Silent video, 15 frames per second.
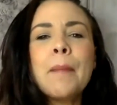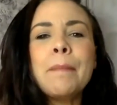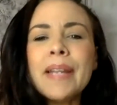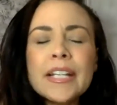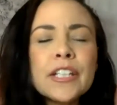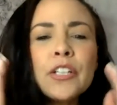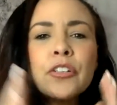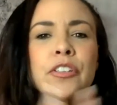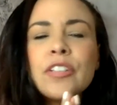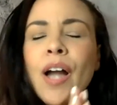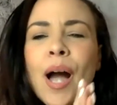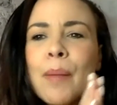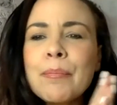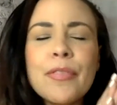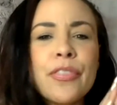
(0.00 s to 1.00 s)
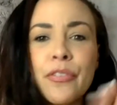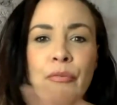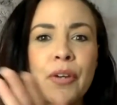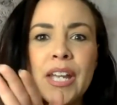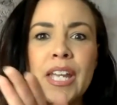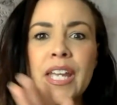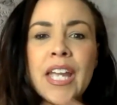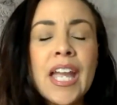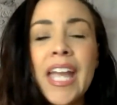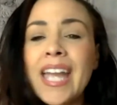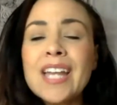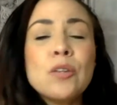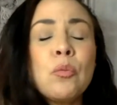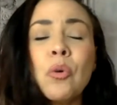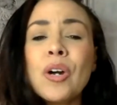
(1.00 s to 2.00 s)
Pick your top 3
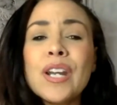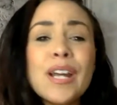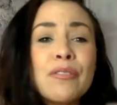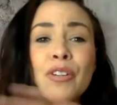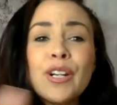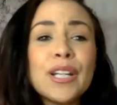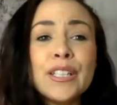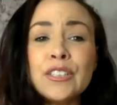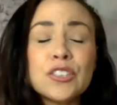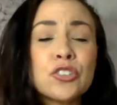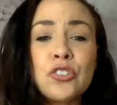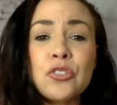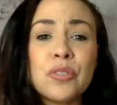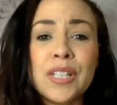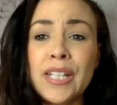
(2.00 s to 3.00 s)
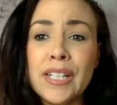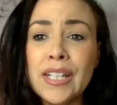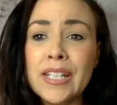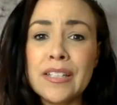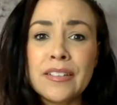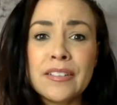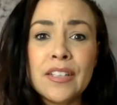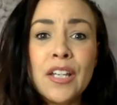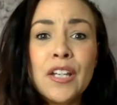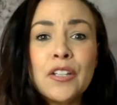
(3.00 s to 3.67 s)
in whatever industry it is.